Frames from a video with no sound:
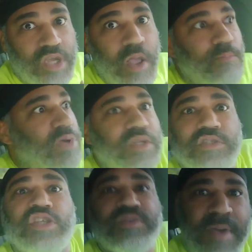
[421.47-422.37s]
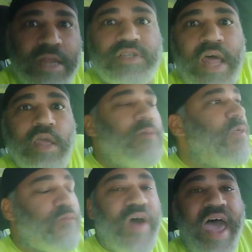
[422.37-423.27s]
But just imagine, like, if I
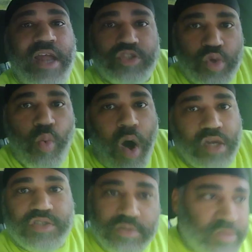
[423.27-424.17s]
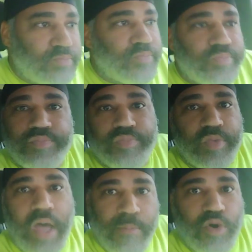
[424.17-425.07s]
had 2 washers, I'm
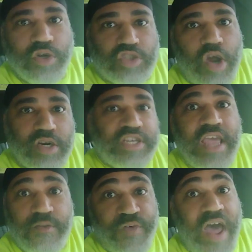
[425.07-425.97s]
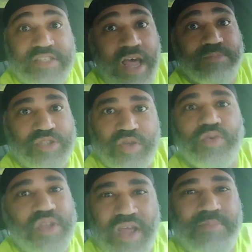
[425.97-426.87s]
going to charge 85 times 2. You know what
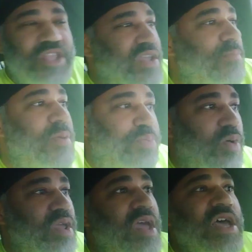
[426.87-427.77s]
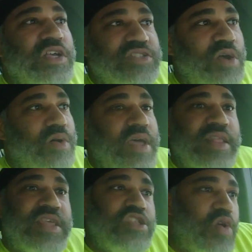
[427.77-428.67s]
I mean? You get my point? So, and then
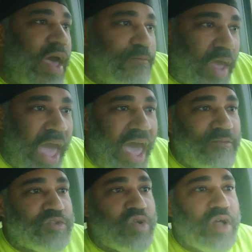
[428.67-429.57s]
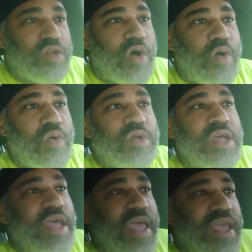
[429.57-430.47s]
you have your half truckload
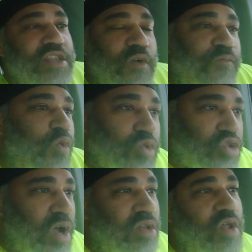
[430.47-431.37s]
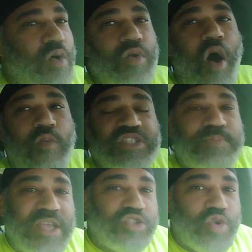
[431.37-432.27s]
and your full truckload. Always make
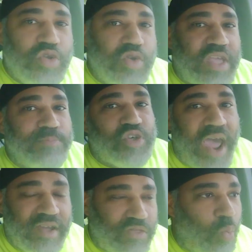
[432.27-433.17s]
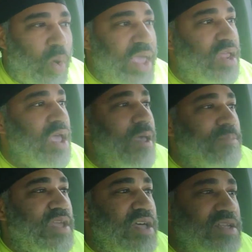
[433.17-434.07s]
sure you keep track of the weight,
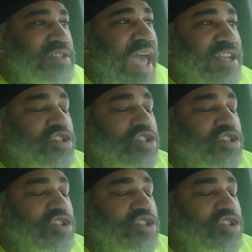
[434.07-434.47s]
because as you